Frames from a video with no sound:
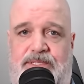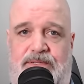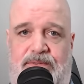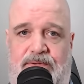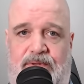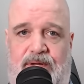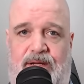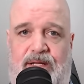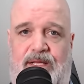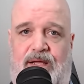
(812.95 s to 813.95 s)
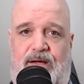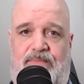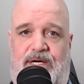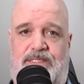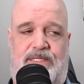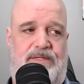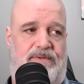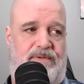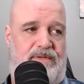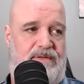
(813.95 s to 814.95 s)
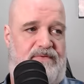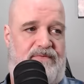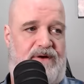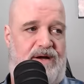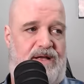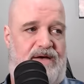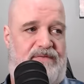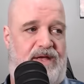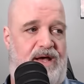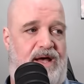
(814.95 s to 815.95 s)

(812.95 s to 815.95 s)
to Elon Musk, who the far left